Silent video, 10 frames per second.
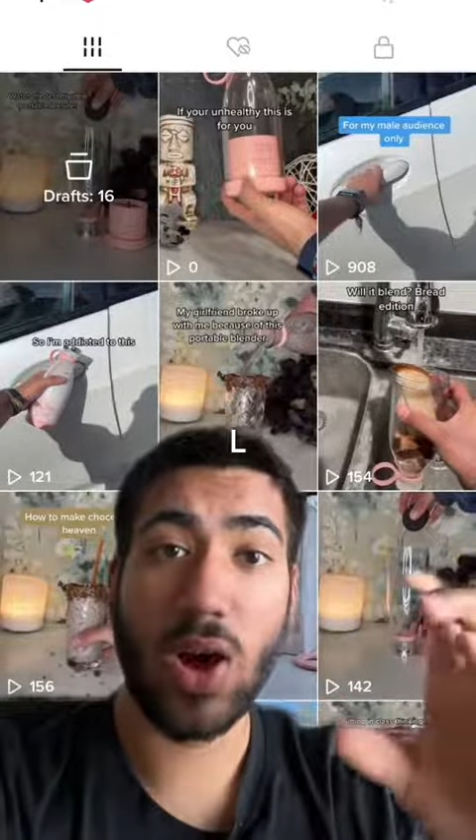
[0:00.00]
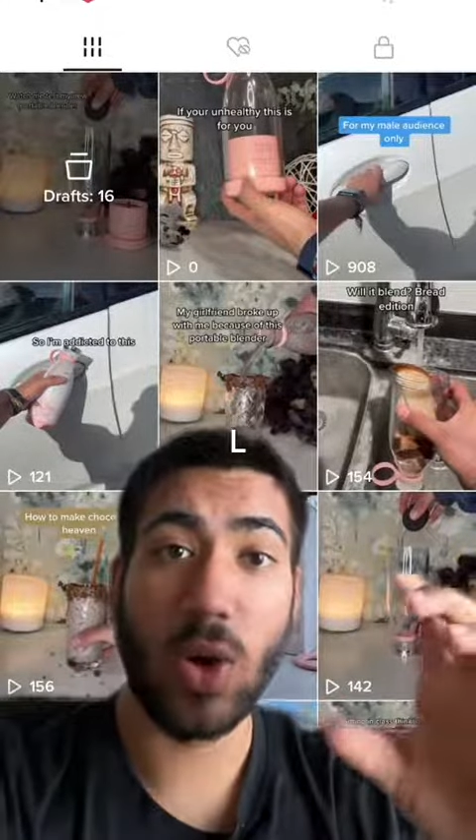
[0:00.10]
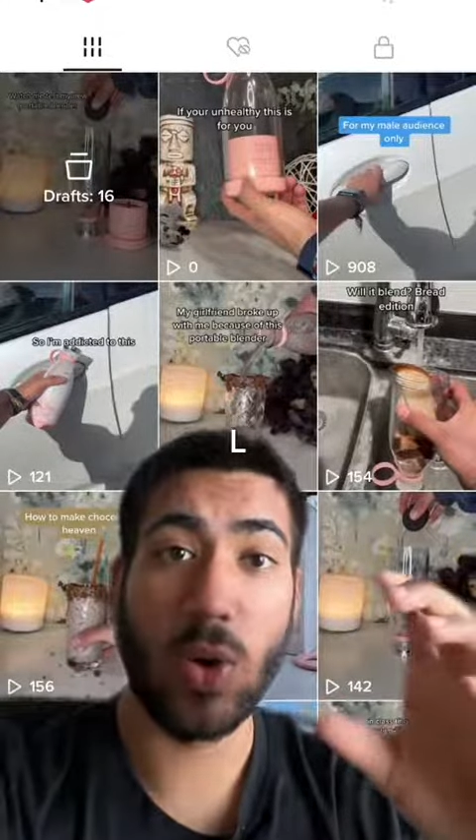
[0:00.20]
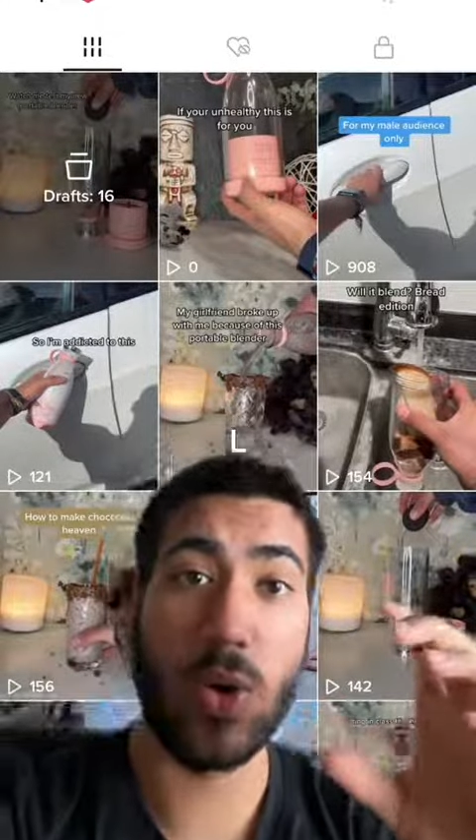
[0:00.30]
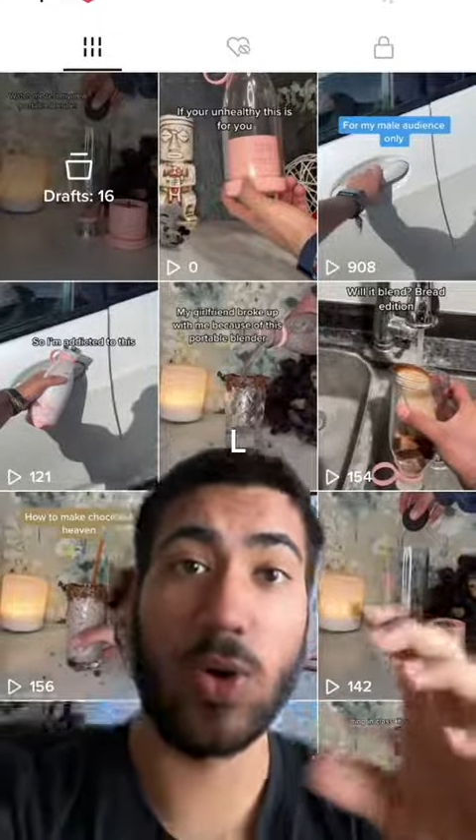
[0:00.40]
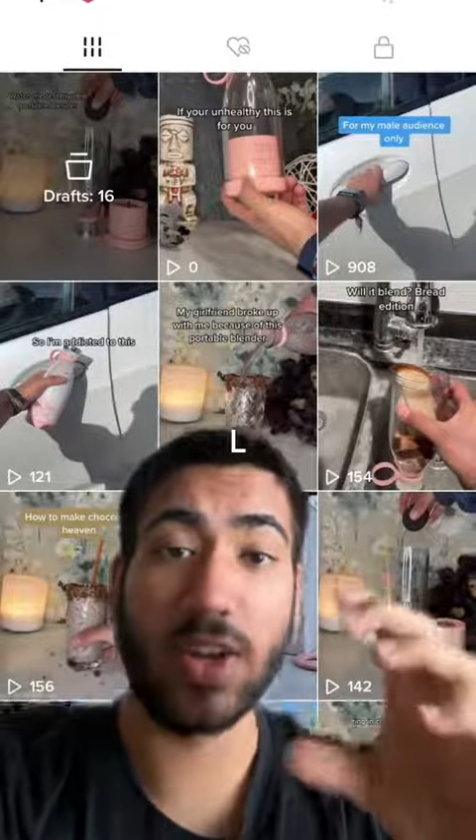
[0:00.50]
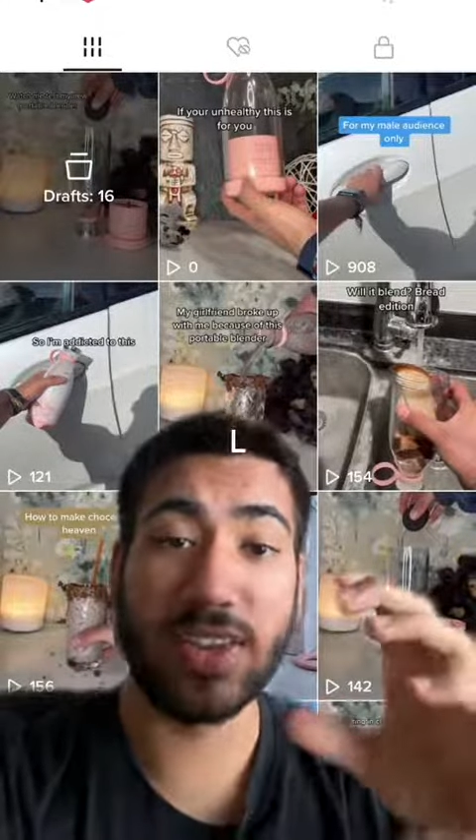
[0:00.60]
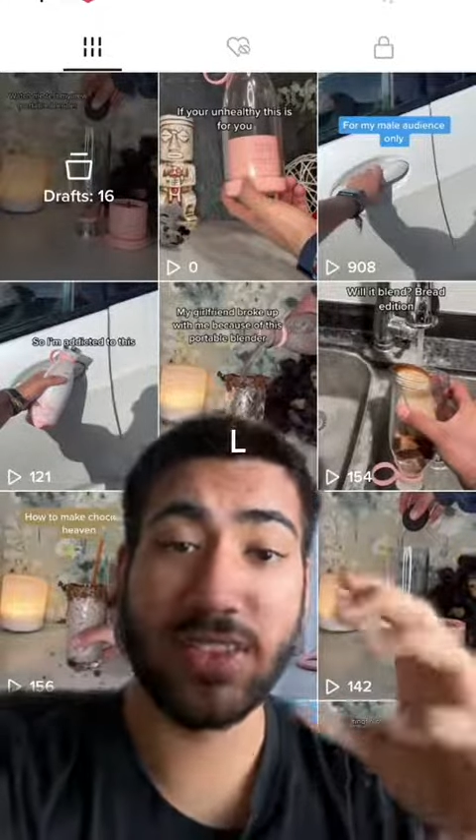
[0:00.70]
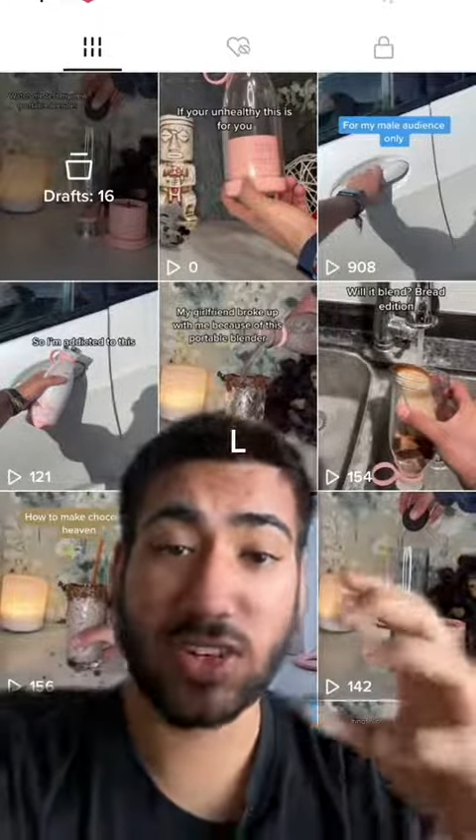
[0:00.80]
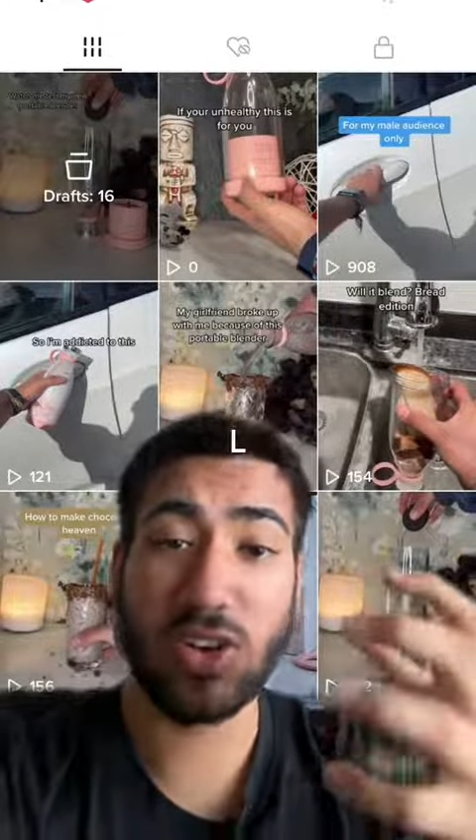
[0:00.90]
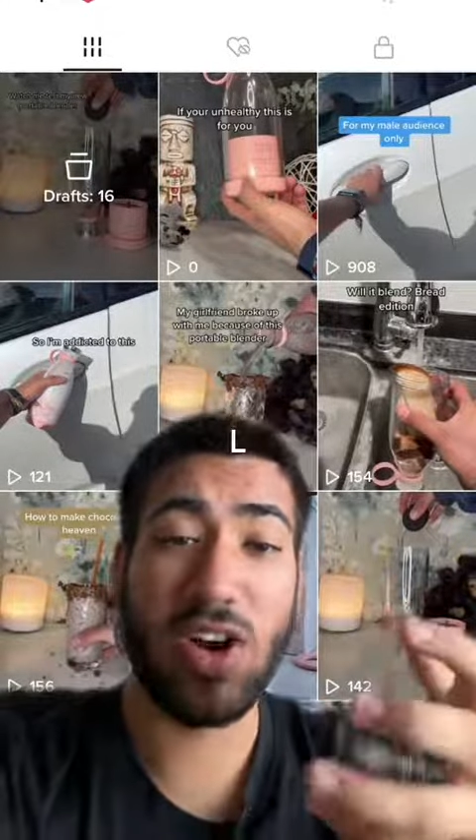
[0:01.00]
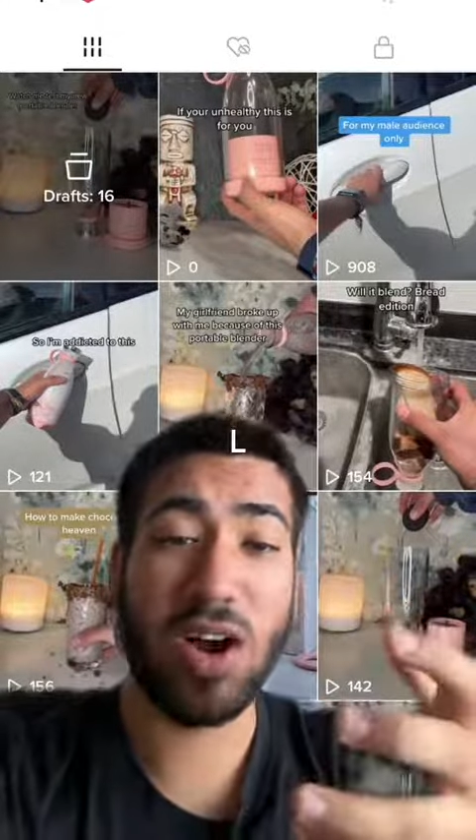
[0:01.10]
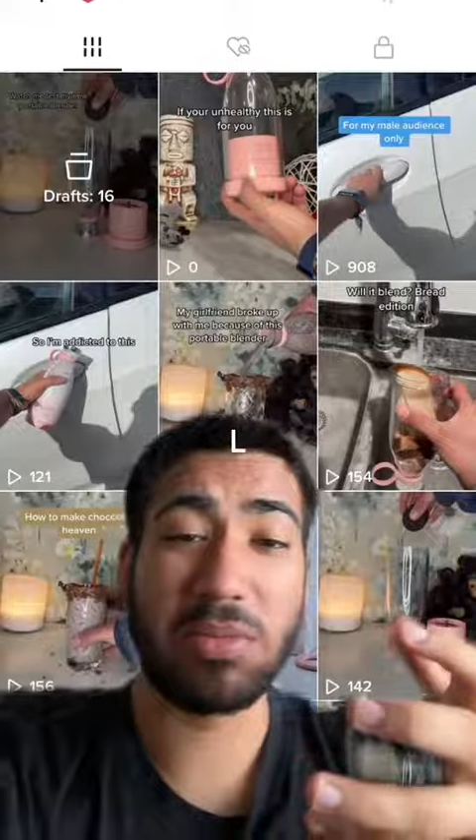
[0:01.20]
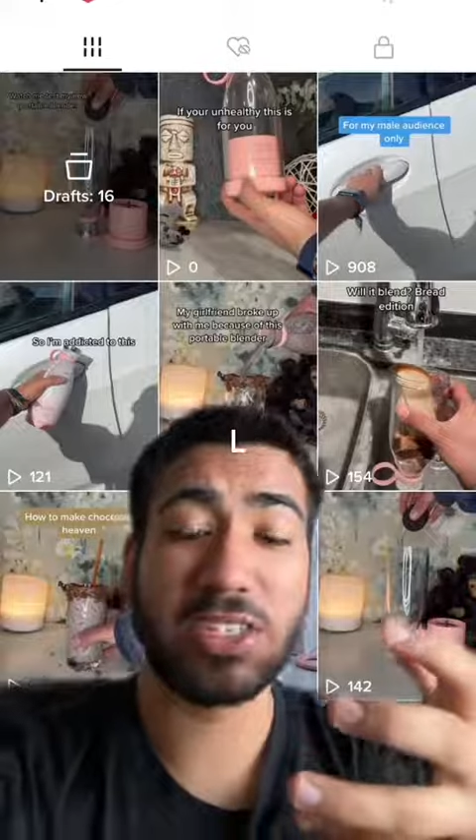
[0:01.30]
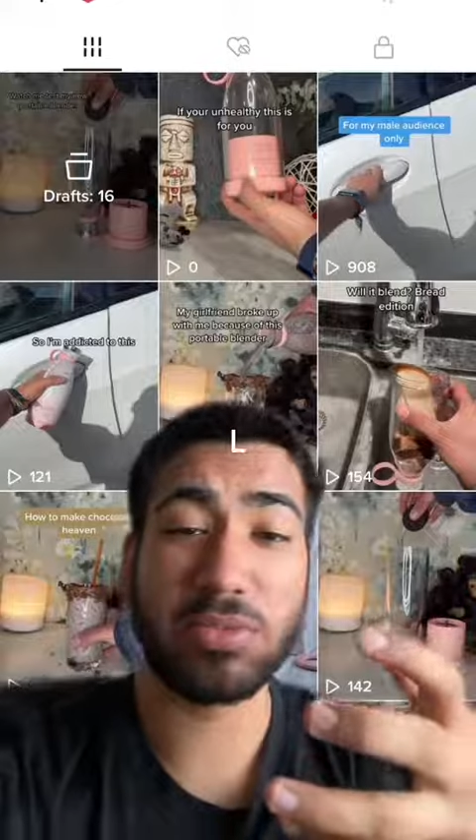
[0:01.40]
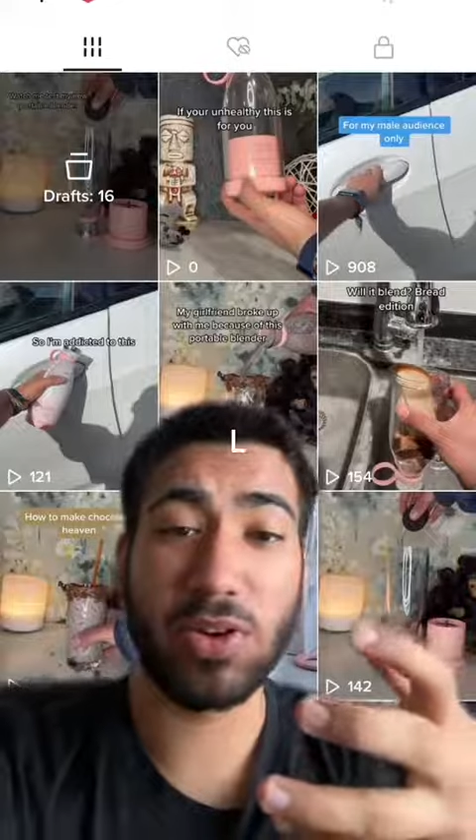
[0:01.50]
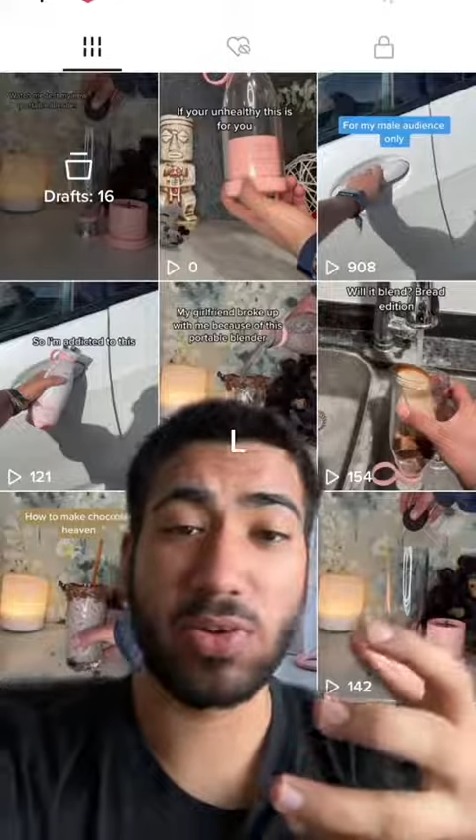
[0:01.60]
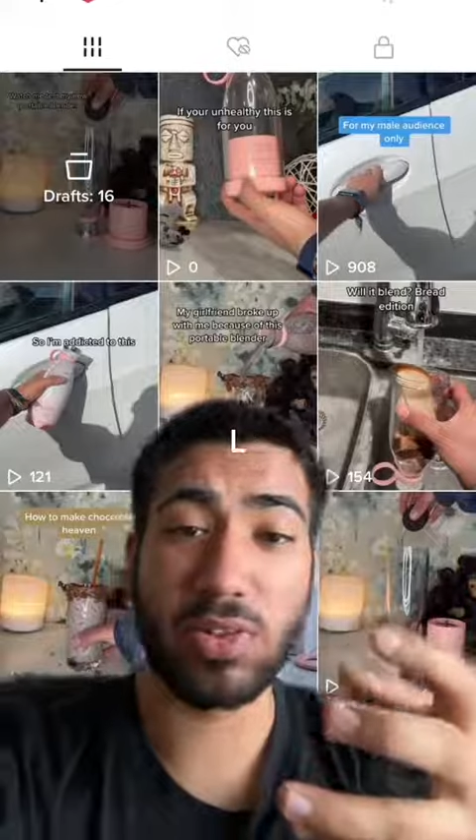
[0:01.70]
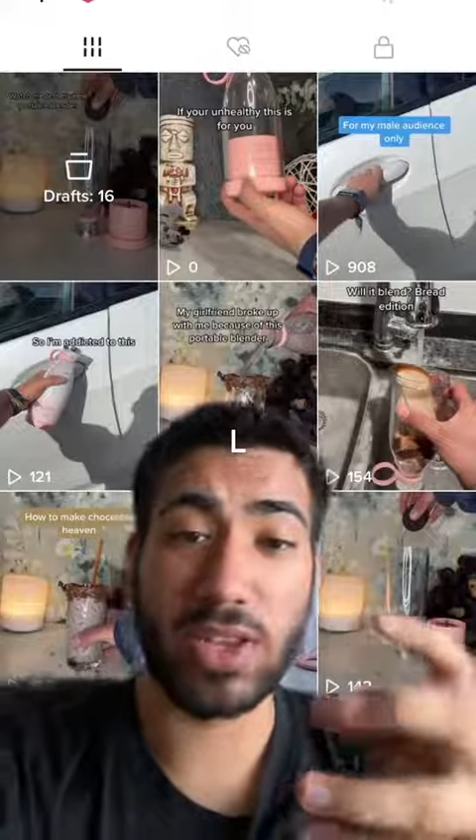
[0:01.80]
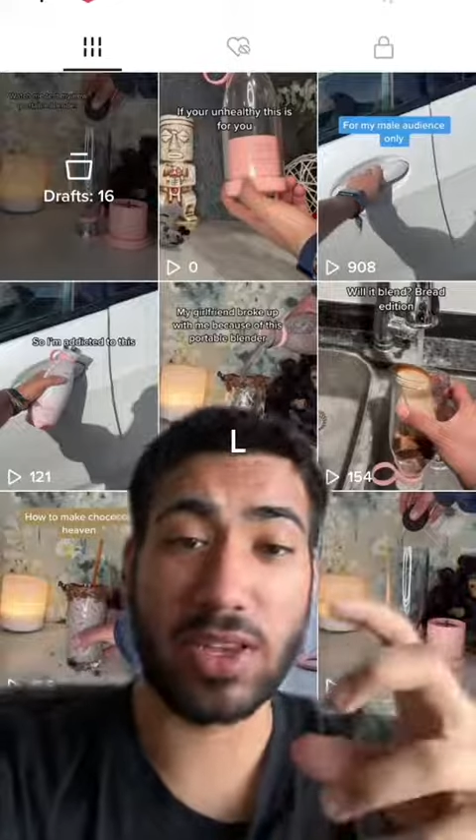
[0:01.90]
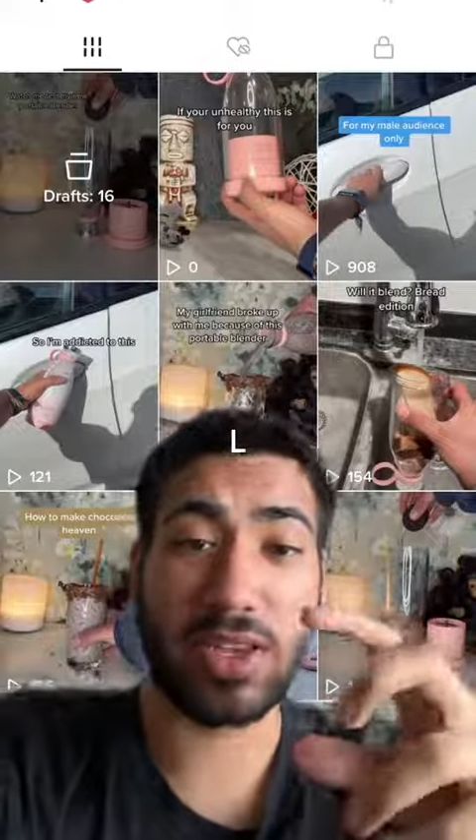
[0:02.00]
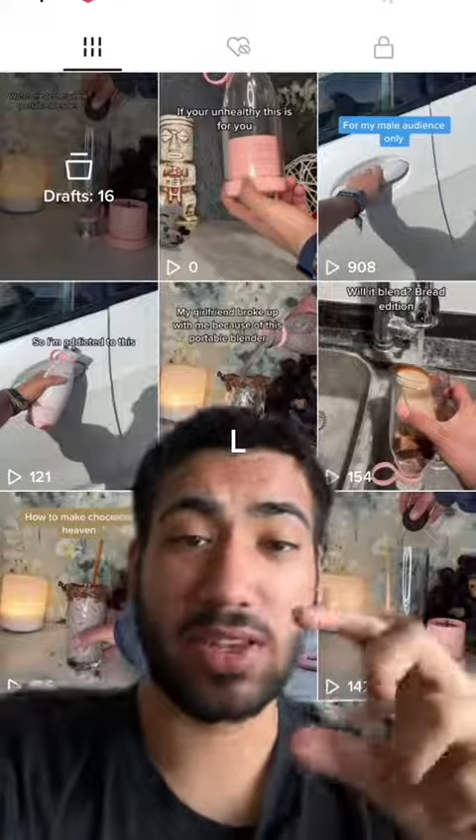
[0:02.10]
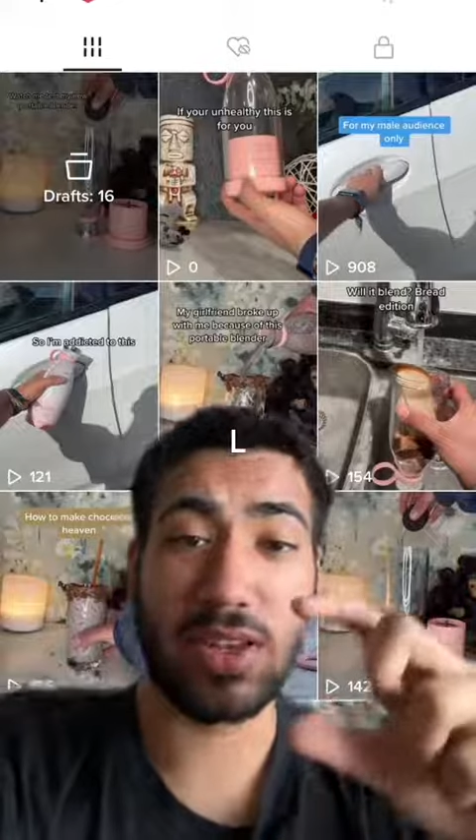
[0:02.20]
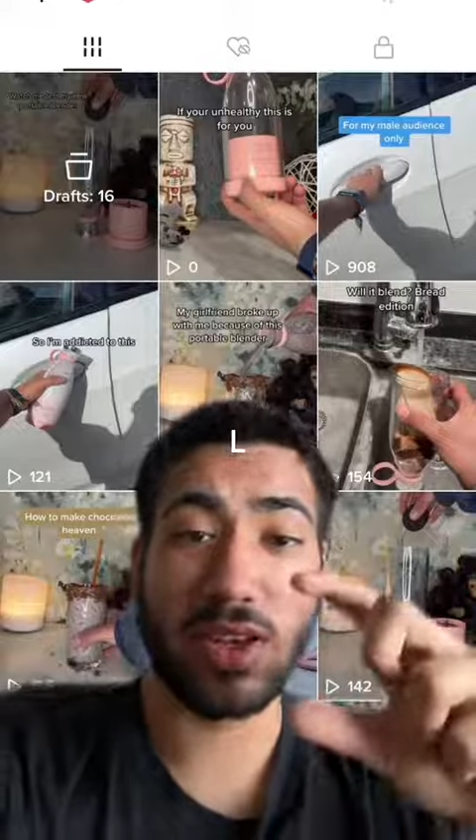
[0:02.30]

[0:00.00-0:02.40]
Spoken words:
or even comments about like,